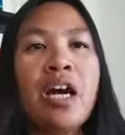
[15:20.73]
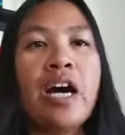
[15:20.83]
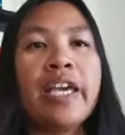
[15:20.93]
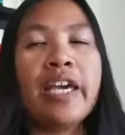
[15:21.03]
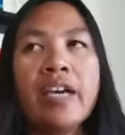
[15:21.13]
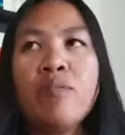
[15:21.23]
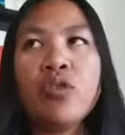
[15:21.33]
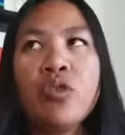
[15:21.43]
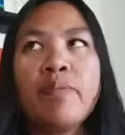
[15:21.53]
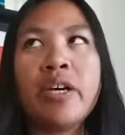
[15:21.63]
I am
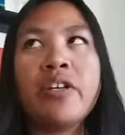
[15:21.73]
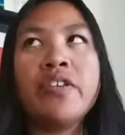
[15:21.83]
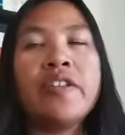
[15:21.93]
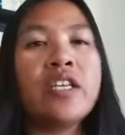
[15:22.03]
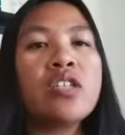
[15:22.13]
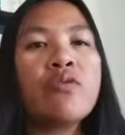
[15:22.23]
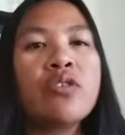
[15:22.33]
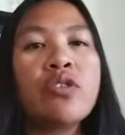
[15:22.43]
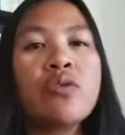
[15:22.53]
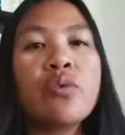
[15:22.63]
doing better. Thank you
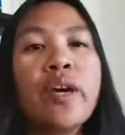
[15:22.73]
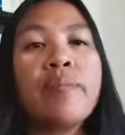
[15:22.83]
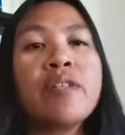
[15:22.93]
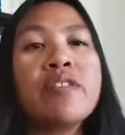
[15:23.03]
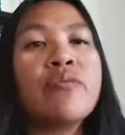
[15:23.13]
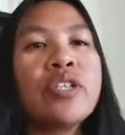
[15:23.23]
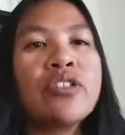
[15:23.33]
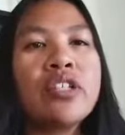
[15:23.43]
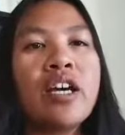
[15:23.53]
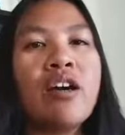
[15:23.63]
for those who have been
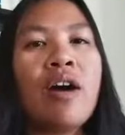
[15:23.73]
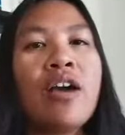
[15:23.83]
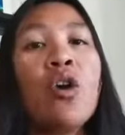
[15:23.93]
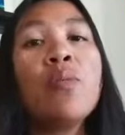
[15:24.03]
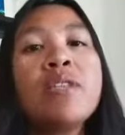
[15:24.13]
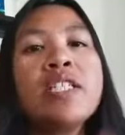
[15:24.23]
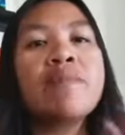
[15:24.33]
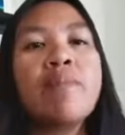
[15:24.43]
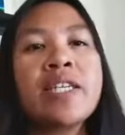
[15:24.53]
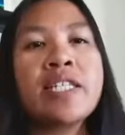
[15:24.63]
reaching out. I hope
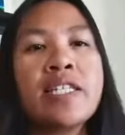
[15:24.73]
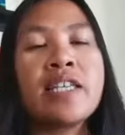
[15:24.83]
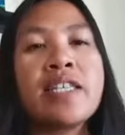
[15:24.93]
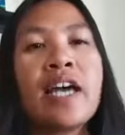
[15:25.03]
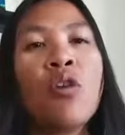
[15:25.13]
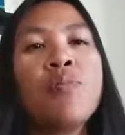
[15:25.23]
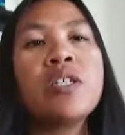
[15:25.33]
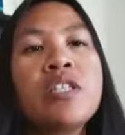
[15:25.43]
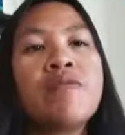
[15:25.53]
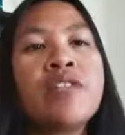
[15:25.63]
this makes sense. I
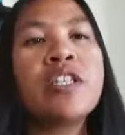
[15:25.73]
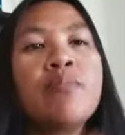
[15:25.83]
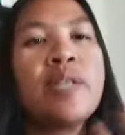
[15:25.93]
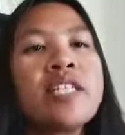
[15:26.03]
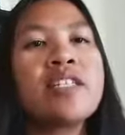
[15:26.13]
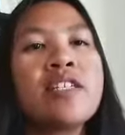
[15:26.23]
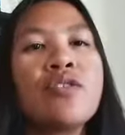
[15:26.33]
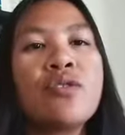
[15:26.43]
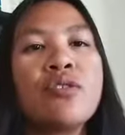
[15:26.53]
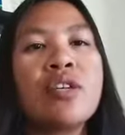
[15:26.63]
hope this video makes
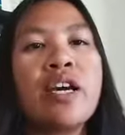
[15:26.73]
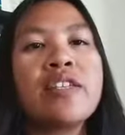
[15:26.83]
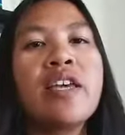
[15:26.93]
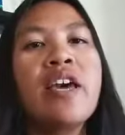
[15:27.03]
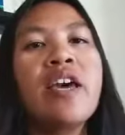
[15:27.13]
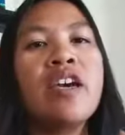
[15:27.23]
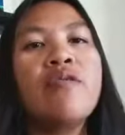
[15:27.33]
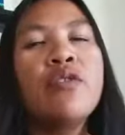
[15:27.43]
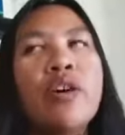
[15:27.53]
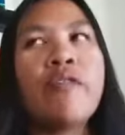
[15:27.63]
sense to you guys.
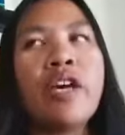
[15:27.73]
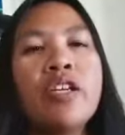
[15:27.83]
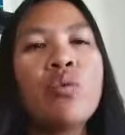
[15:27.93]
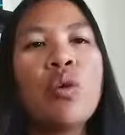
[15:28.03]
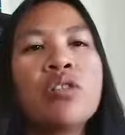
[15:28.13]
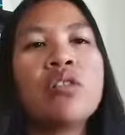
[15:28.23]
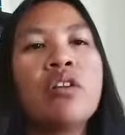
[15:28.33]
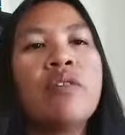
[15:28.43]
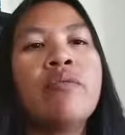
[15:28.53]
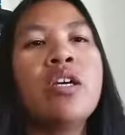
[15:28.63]
If you have any
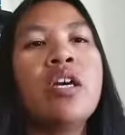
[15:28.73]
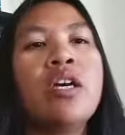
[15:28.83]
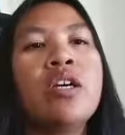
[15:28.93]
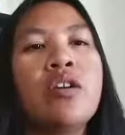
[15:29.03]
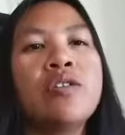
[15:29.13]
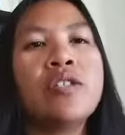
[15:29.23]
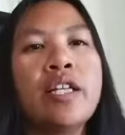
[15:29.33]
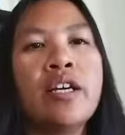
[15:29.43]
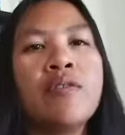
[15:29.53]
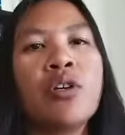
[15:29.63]
question on, you know,
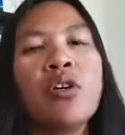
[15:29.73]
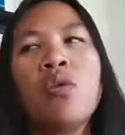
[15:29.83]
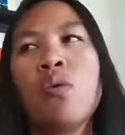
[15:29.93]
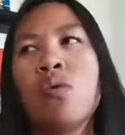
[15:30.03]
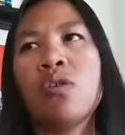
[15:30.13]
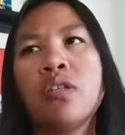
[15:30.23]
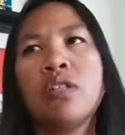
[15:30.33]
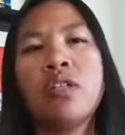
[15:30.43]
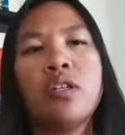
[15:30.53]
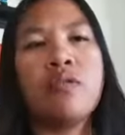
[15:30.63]
setting up a goal,
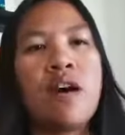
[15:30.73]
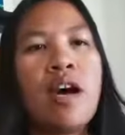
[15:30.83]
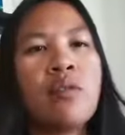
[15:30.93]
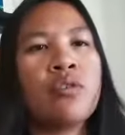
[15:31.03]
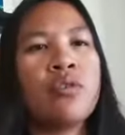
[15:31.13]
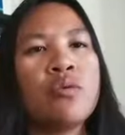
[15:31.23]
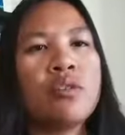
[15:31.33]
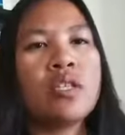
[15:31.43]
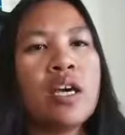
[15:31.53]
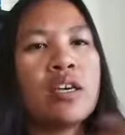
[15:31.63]
or, you know, how do
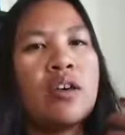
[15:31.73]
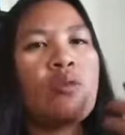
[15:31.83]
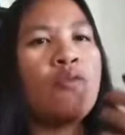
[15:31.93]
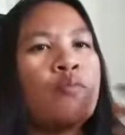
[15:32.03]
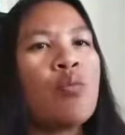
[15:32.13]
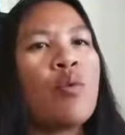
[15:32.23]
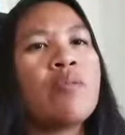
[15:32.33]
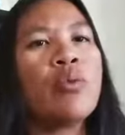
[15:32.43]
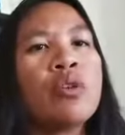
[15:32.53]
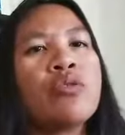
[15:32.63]
you go from
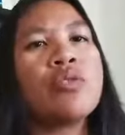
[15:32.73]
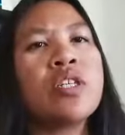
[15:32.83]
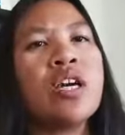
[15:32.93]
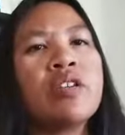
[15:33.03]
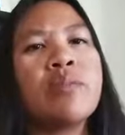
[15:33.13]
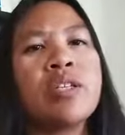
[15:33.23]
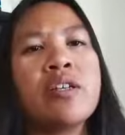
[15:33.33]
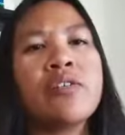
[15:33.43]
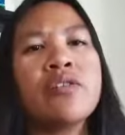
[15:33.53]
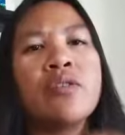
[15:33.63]
one point to the other
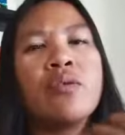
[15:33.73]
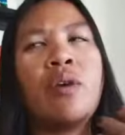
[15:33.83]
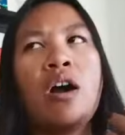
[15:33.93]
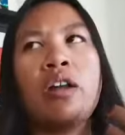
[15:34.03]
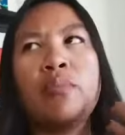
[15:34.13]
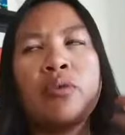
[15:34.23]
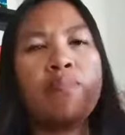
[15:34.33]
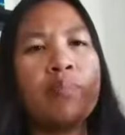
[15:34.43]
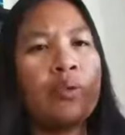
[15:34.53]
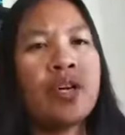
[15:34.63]
because you are
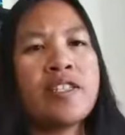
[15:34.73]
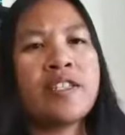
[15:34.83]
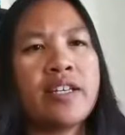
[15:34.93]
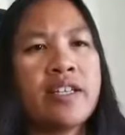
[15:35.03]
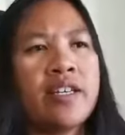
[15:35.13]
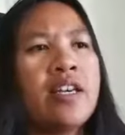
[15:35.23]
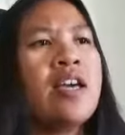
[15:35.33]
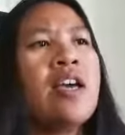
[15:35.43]
procrastinating,